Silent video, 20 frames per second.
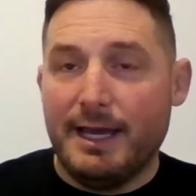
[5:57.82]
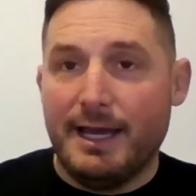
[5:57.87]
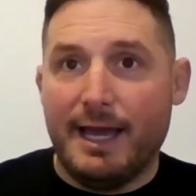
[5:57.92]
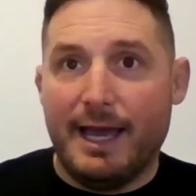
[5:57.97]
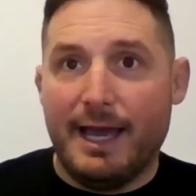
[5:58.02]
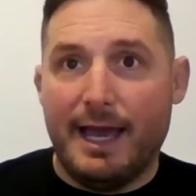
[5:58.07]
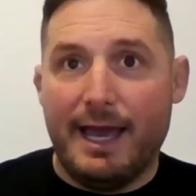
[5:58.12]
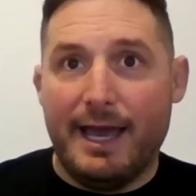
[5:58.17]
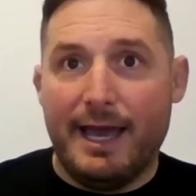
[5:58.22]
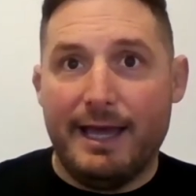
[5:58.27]

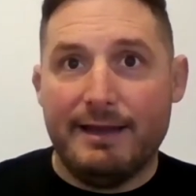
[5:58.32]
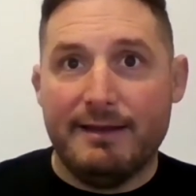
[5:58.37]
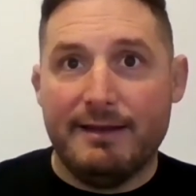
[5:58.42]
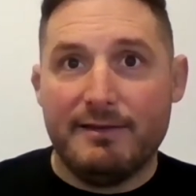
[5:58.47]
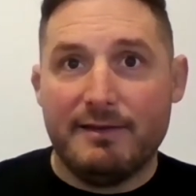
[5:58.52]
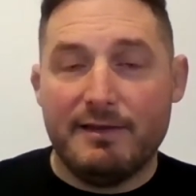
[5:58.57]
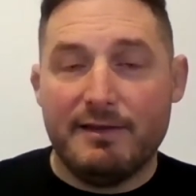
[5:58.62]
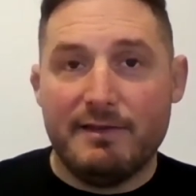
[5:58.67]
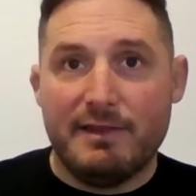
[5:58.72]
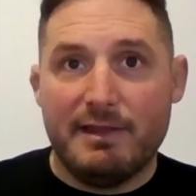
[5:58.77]

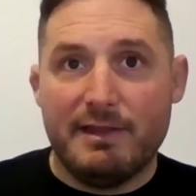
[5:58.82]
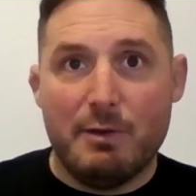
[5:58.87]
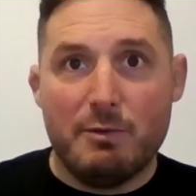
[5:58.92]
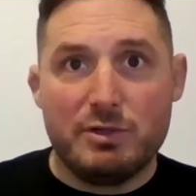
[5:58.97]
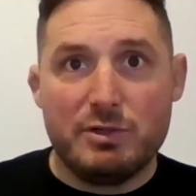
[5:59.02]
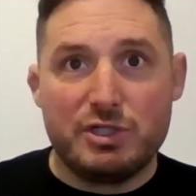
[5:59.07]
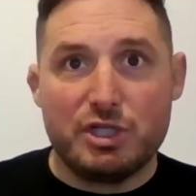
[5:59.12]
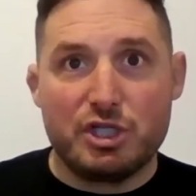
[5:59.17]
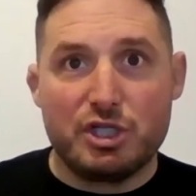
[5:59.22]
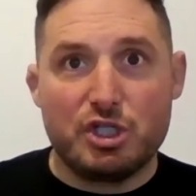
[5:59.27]
And there was
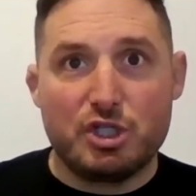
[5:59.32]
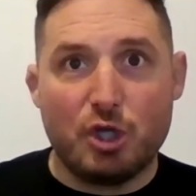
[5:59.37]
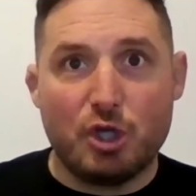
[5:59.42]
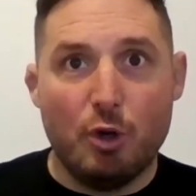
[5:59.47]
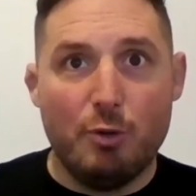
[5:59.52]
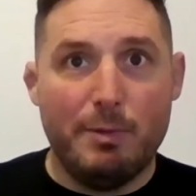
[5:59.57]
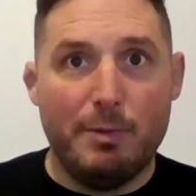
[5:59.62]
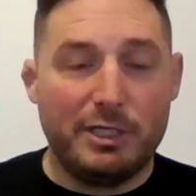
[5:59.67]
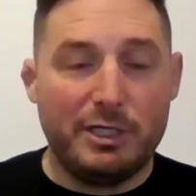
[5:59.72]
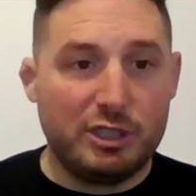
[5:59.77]
just
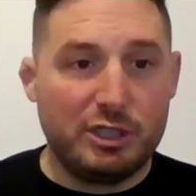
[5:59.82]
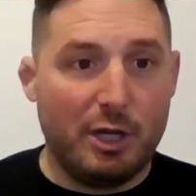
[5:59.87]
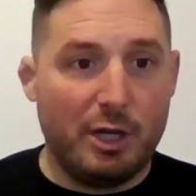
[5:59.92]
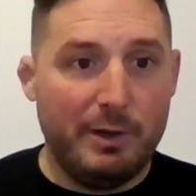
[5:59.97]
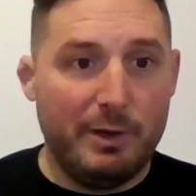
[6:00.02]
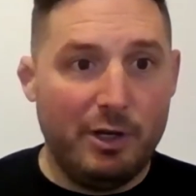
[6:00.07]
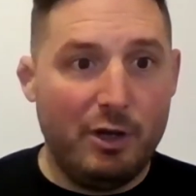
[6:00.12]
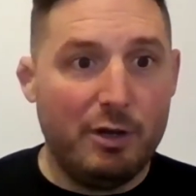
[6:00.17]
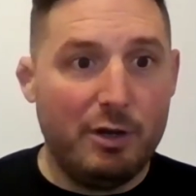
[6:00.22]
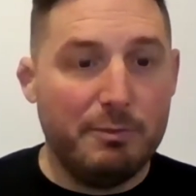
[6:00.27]
so much
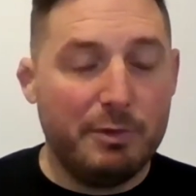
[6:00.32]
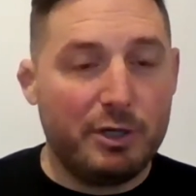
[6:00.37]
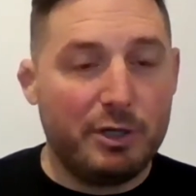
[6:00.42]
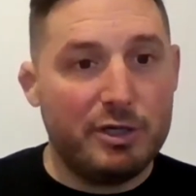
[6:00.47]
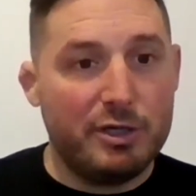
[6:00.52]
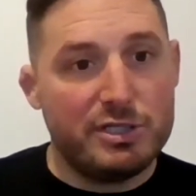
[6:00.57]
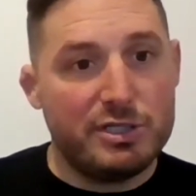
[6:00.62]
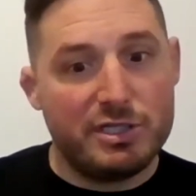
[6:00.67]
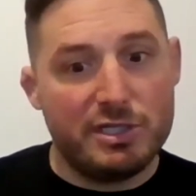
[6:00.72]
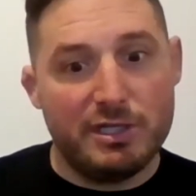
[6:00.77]
going on
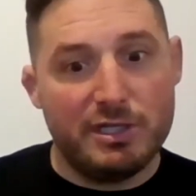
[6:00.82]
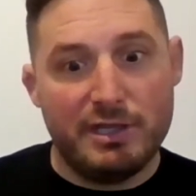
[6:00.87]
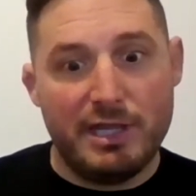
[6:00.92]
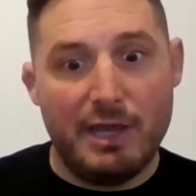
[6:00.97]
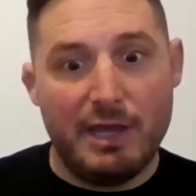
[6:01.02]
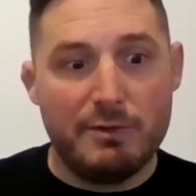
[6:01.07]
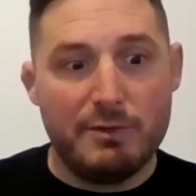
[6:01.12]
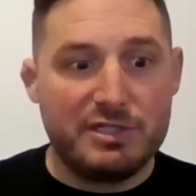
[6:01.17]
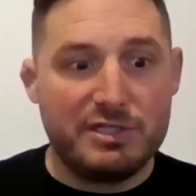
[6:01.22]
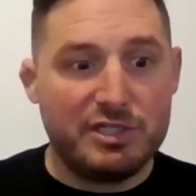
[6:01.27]
because
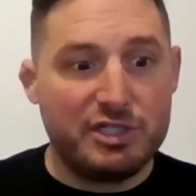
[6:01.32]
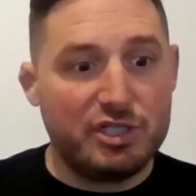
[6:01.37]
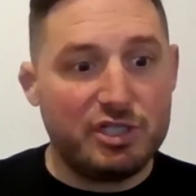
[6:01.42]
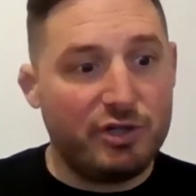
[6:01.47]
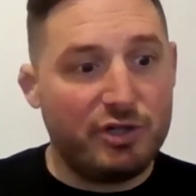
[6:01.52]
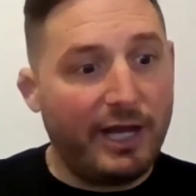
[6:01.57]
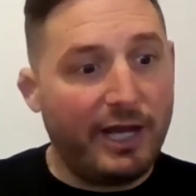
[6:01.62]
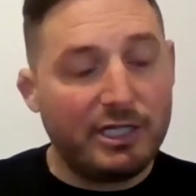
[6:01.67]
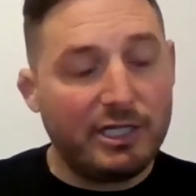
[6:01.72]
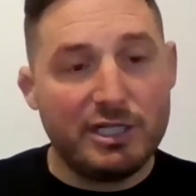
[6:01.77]
there was
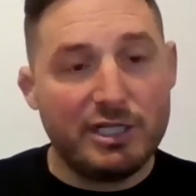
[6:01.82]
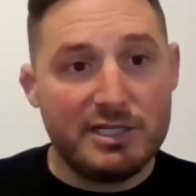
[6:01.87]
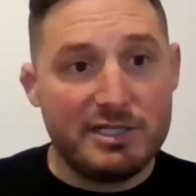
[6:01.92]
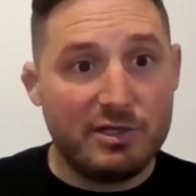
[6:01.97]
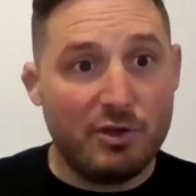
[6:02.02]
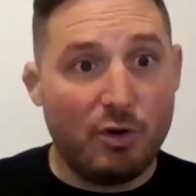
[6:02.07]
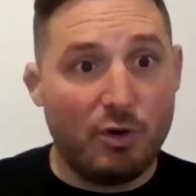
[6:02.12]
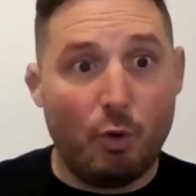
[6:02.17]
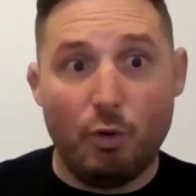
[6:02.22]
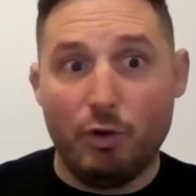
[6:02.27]
distractions
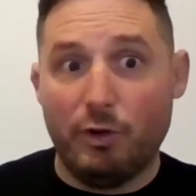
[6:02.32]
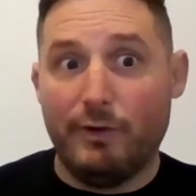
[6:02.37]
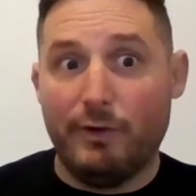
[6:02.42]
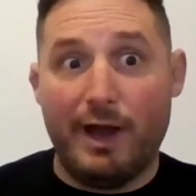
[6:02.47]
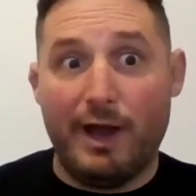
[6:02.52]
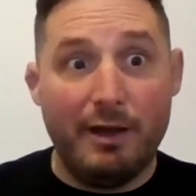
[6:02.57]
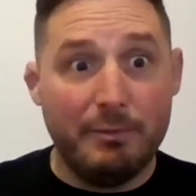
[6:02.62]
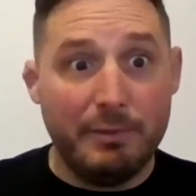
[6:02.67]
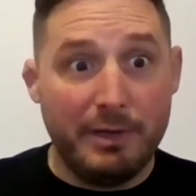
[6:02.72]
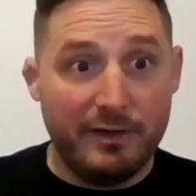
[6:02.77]
all
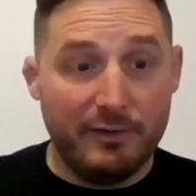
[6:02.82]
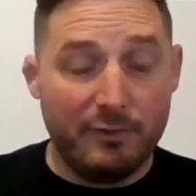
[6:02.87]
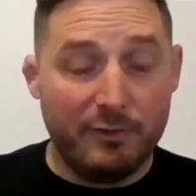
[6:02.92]
around me as